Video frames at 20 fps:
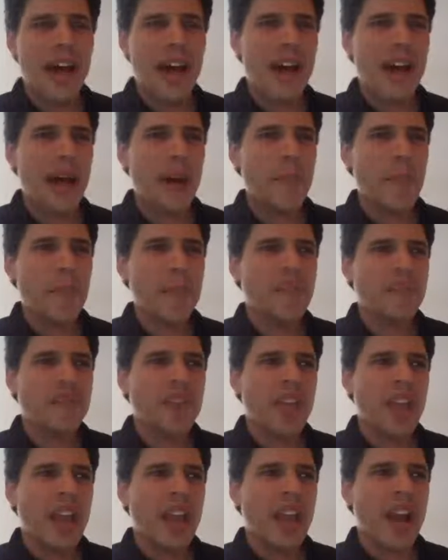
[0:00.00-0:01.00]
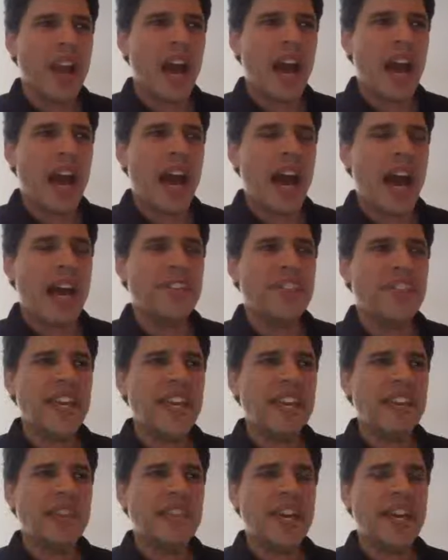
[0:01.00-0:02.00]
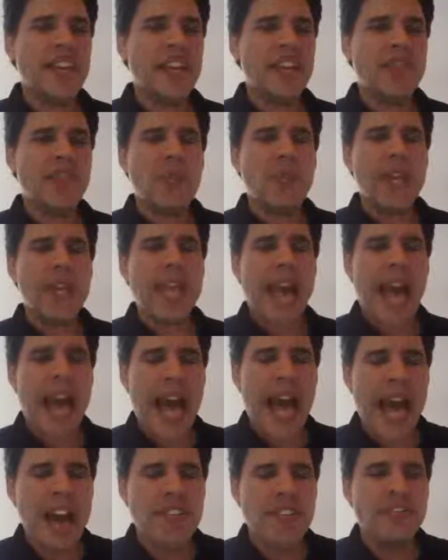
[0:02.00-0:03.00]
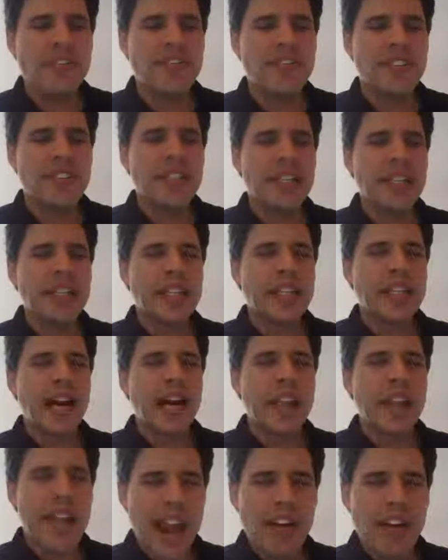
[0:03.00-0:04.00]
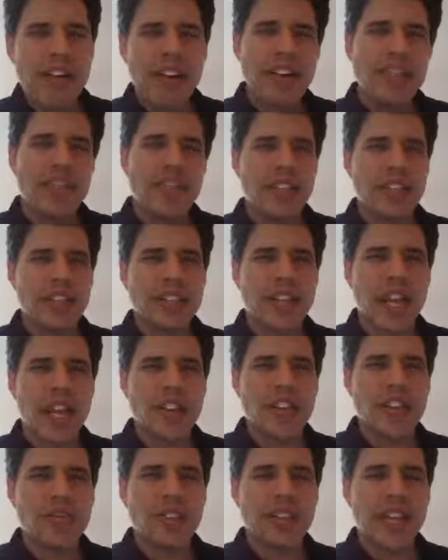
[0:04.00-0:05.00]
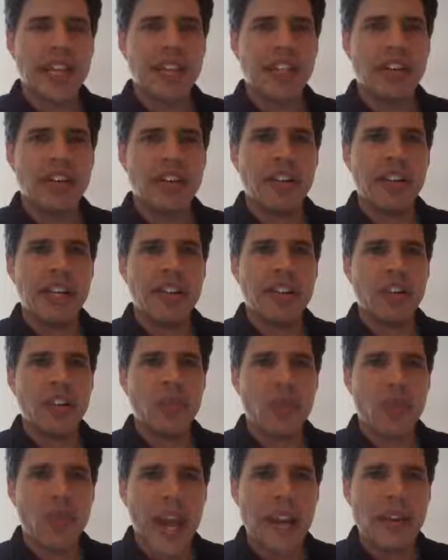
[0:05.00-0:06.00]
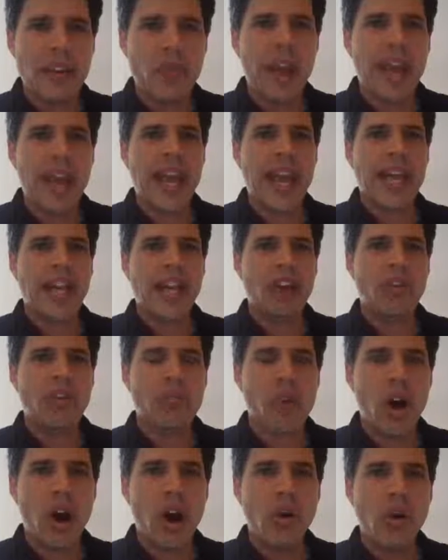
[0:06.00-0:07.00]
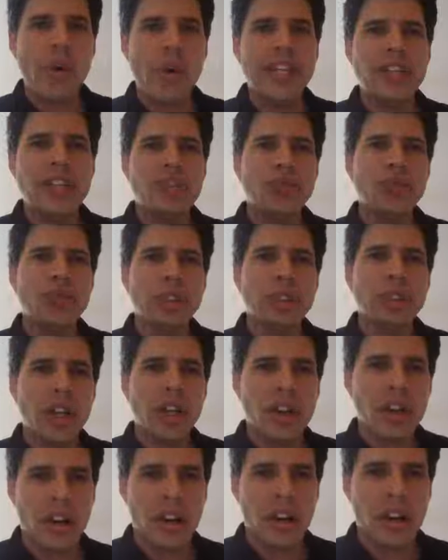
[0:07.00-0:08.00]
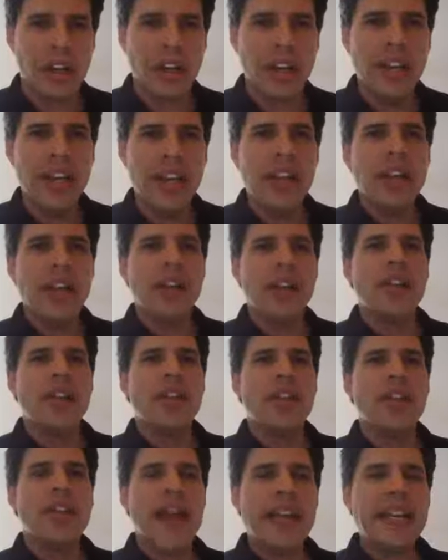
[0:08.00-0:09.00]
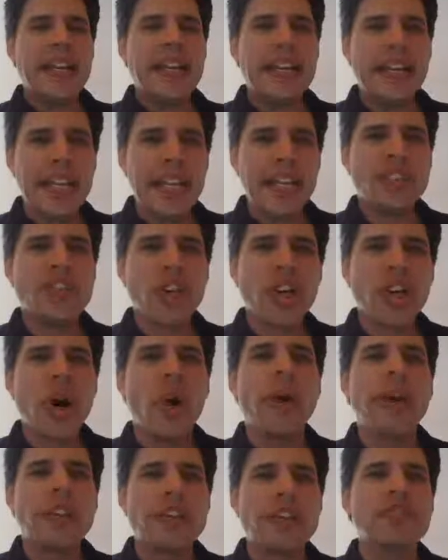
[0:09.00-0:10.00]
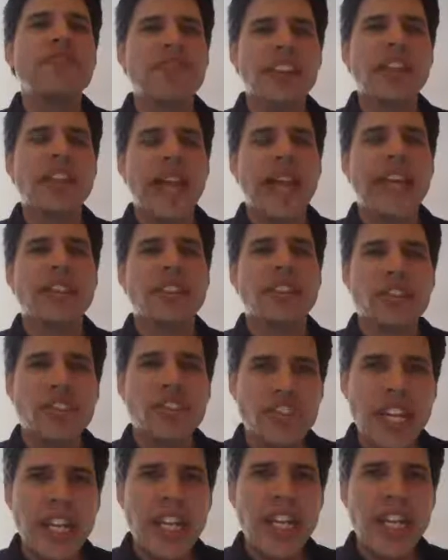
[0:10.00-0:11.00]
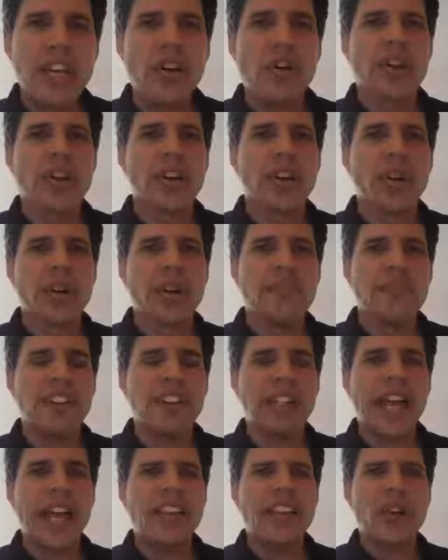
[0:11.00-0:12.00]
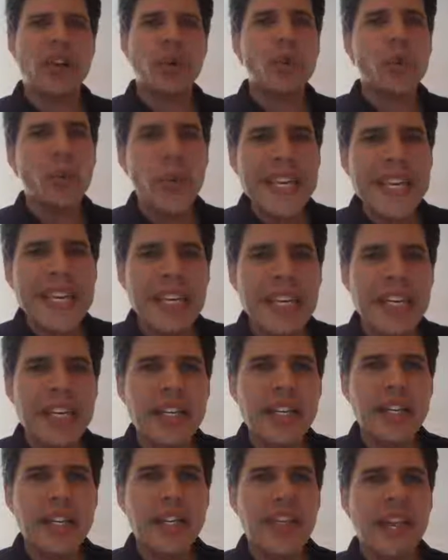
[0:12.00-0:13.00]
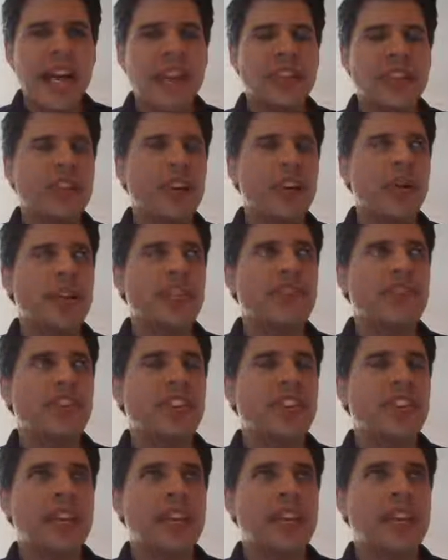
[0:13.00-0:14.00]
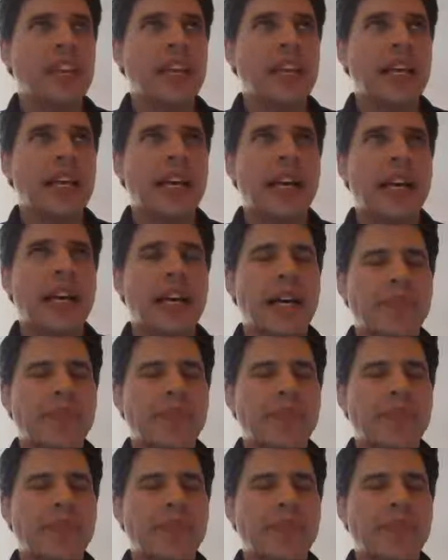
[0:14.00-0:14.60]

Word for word: I think that if we have a narrative in this country that there is a right way and a wrong way to learn, then kids are going to feel like they're cheating, or they're going to feel like they're weak, and they're going to feel